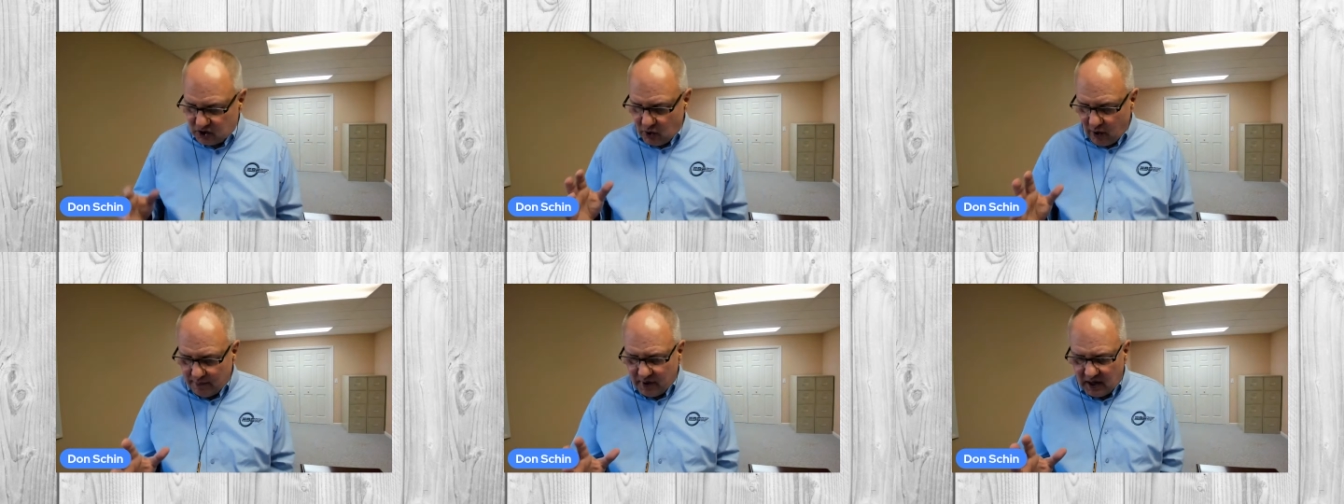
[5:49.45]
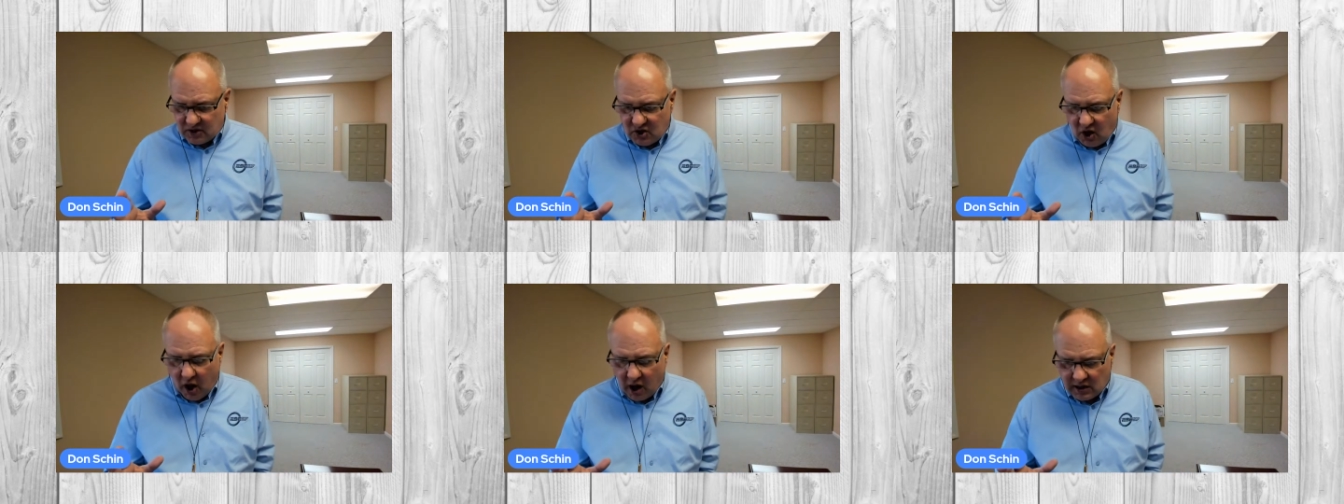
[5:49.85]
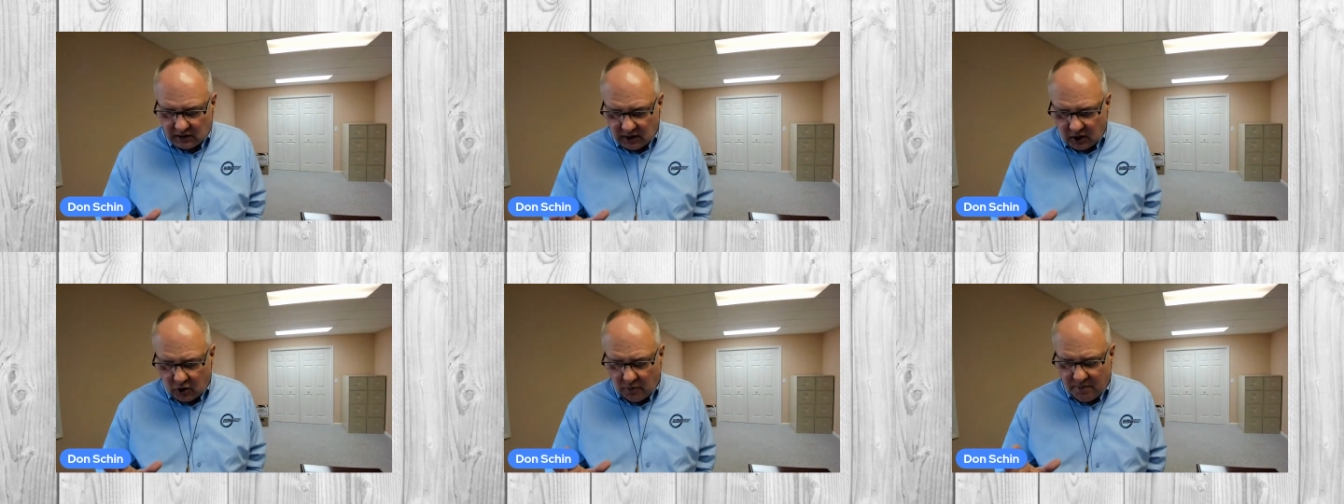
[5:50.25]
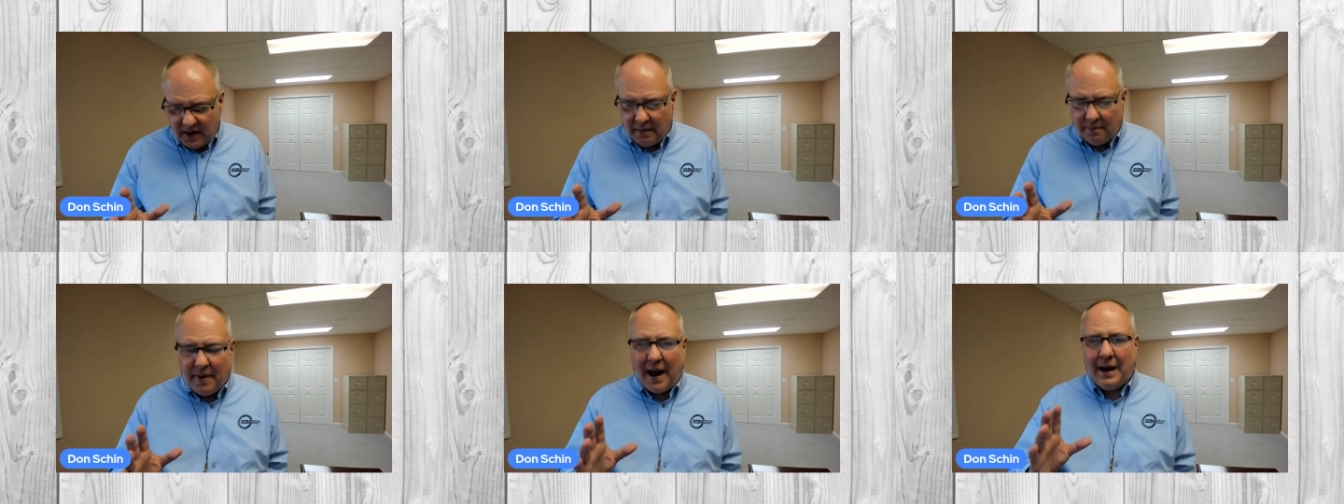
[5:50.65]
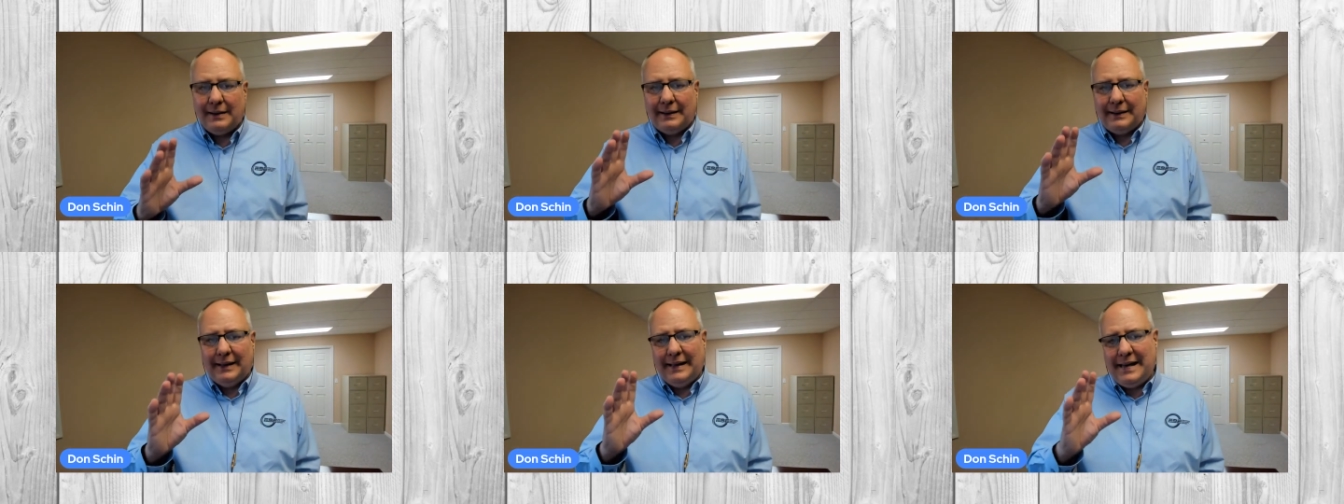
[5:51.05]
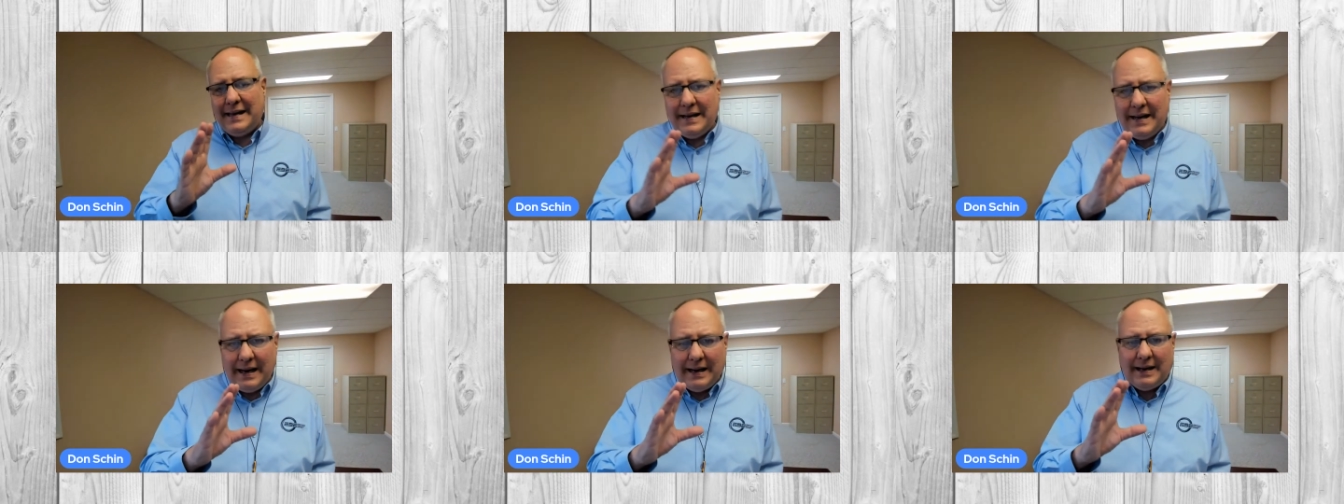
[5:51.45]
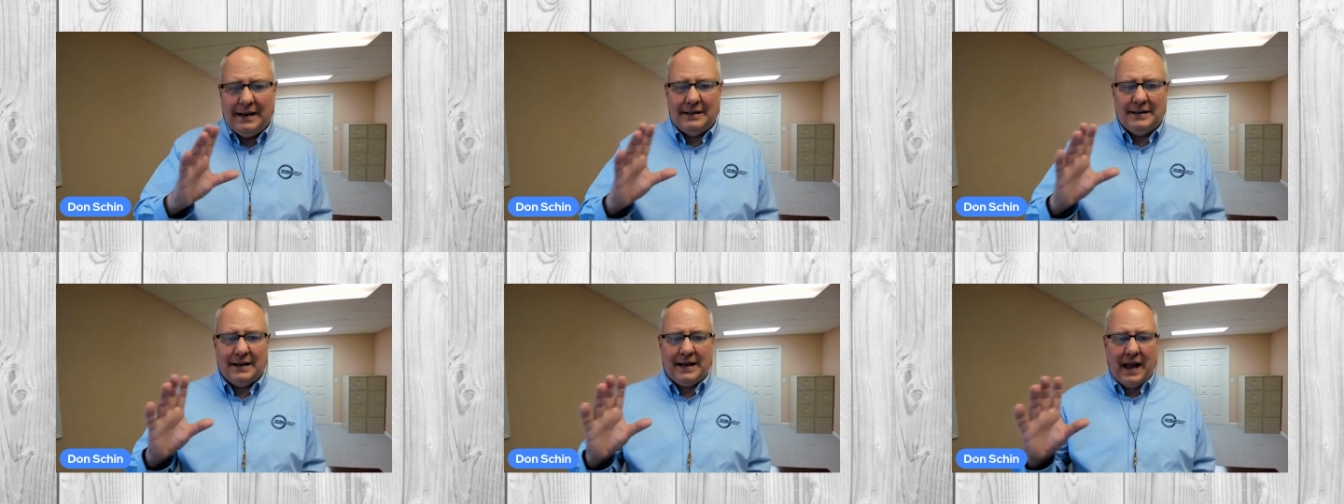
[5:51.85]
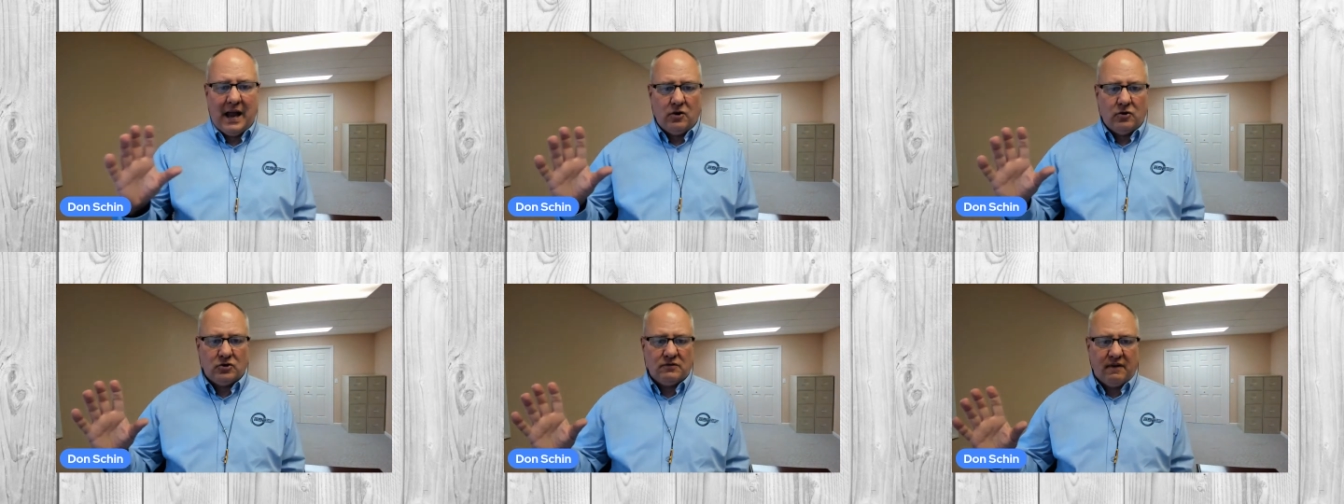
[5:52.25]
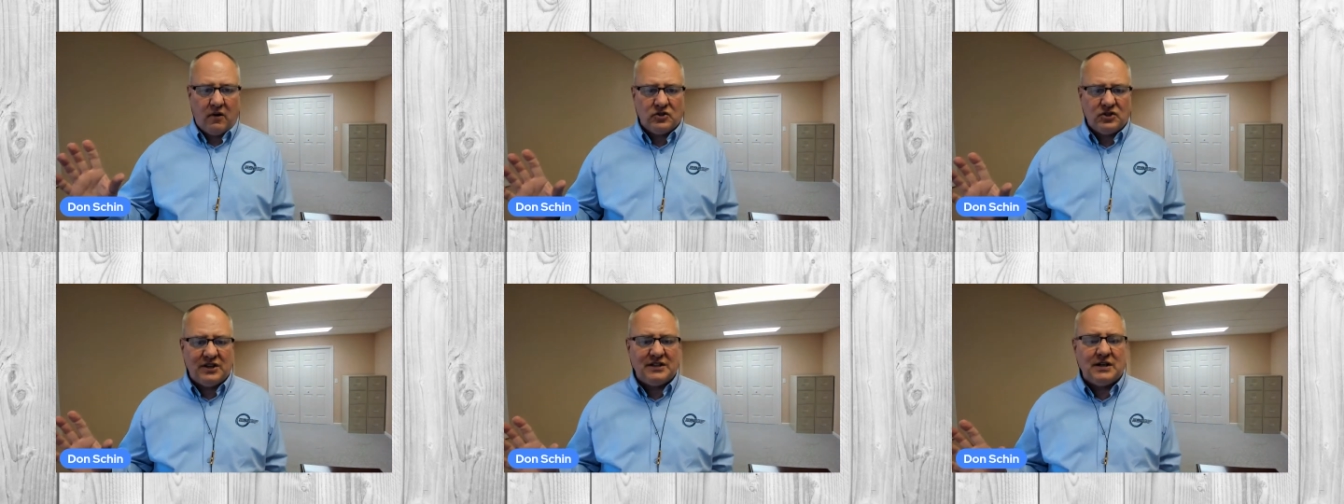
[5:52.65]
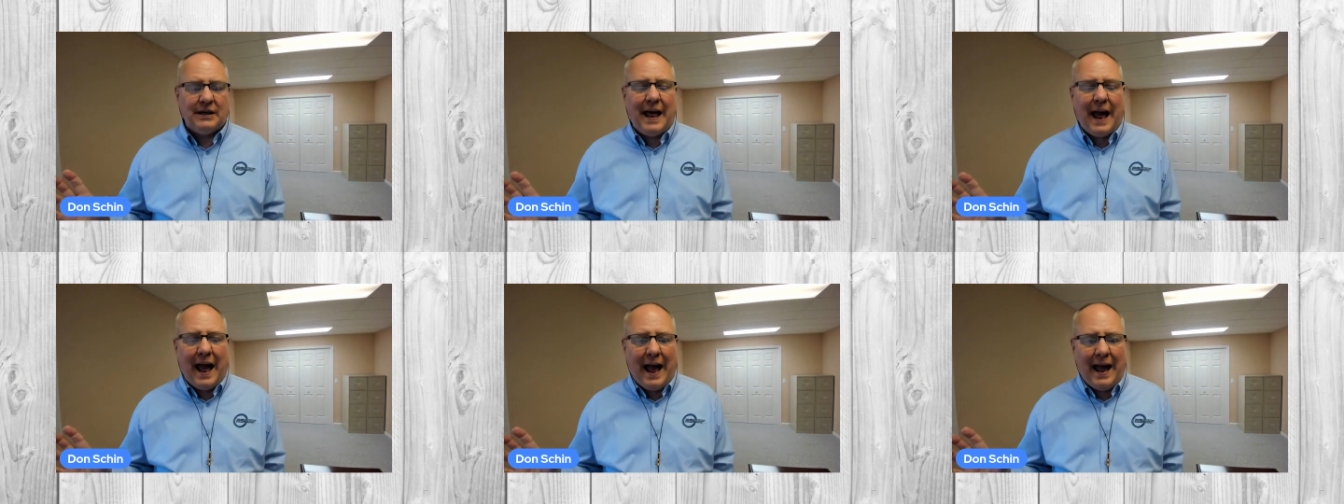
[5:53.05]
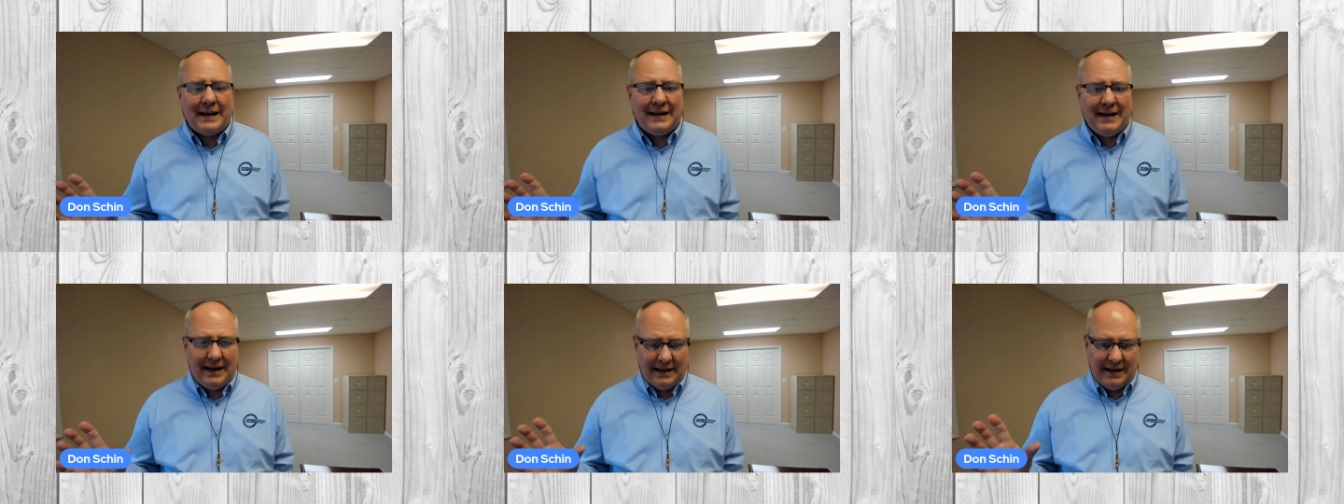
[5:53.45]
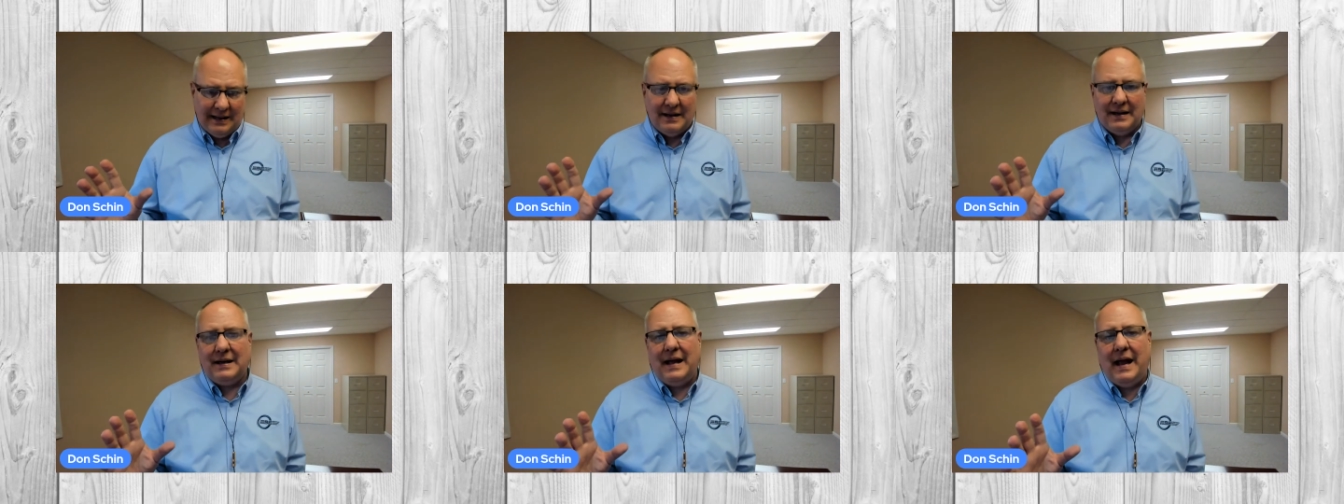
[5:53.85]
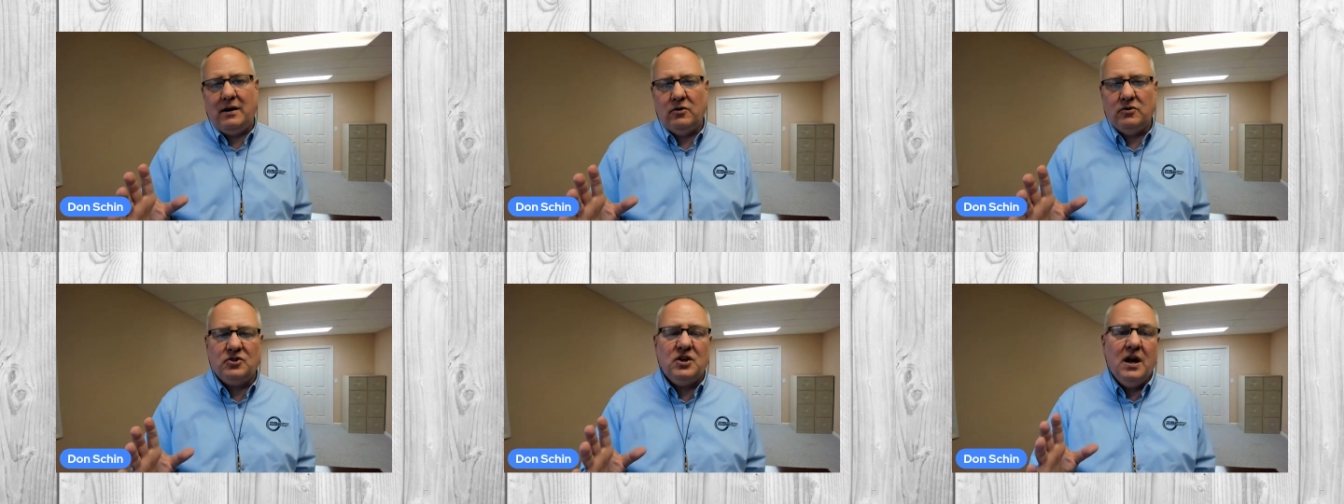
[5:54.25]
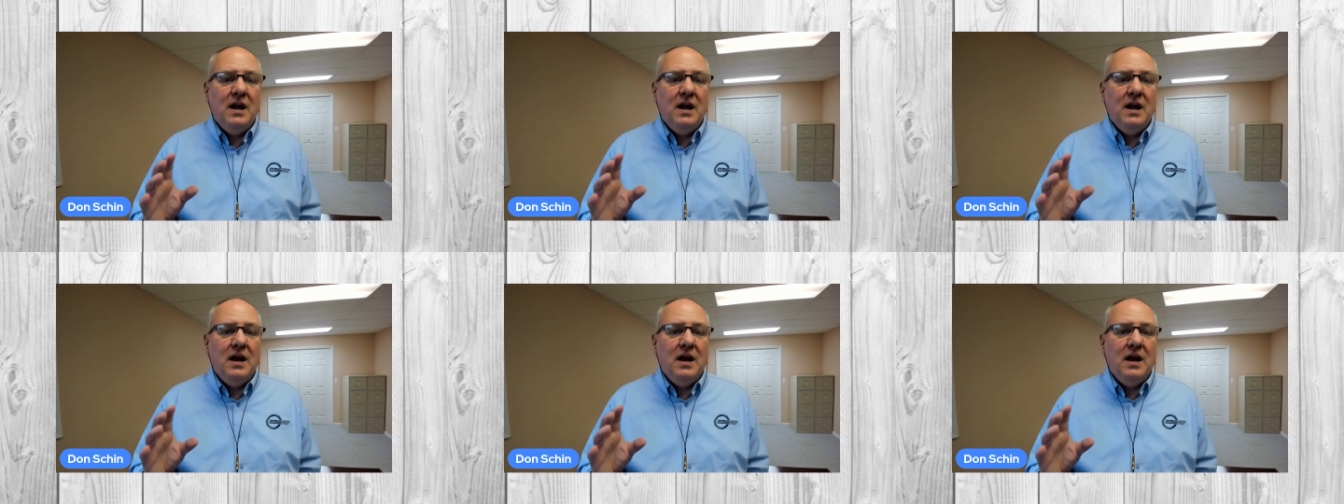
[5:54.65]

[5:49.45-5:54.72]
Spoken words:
So I'm going to talk a little bit about leading indicators versus lagging indicators.